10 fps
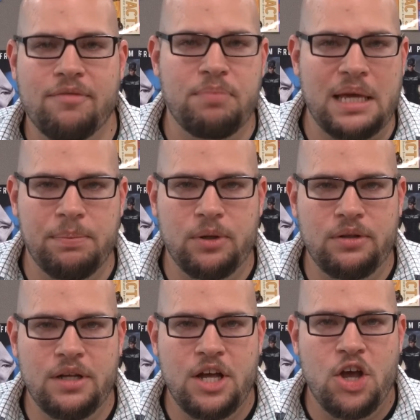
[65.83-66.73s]
of
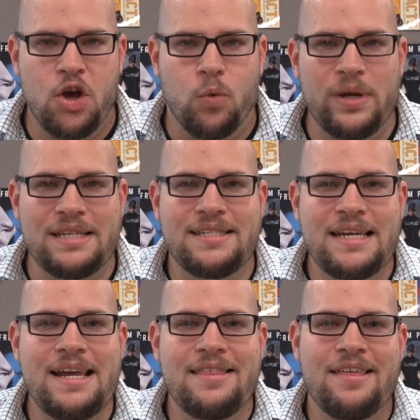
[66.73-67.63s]
people, we
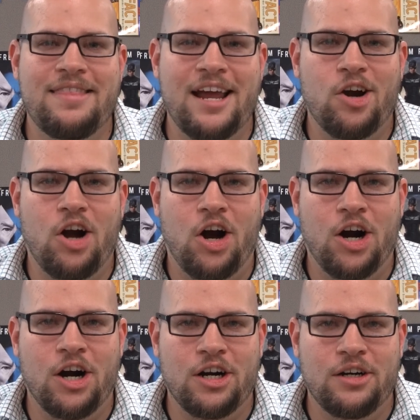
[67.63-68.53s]
see that there
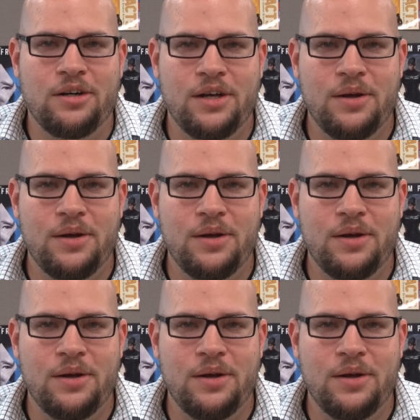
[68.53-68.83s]
are